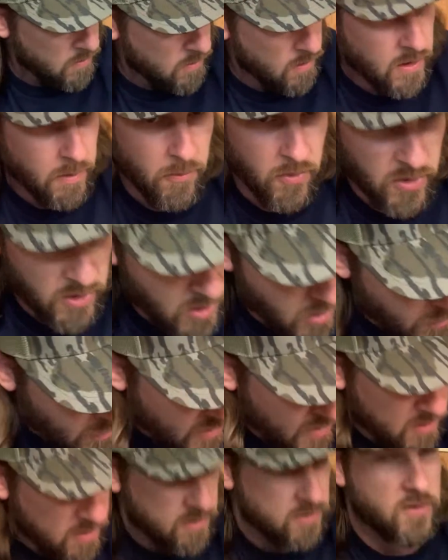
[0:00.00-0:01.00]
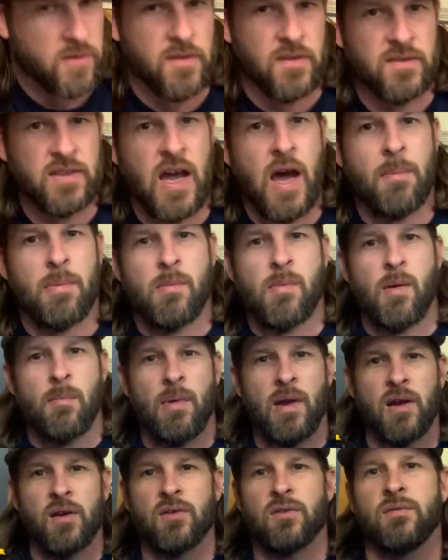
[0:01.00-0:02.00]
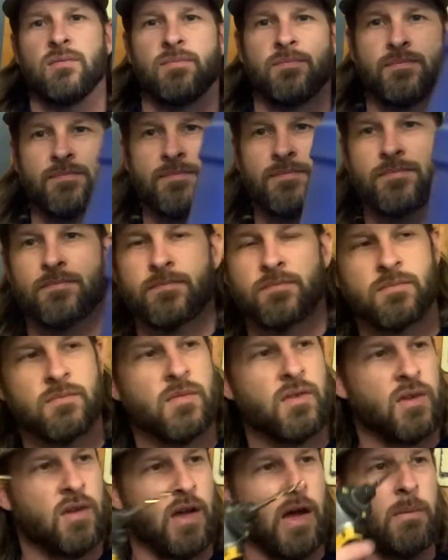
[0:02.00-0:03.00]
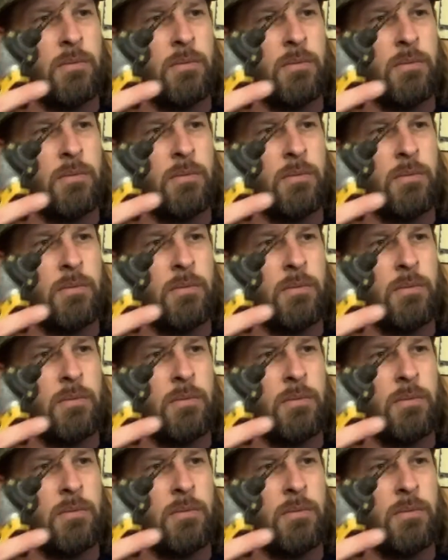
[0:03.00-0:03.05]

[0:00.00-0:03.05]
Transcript: And we'll come in to the top of my barrel. I'm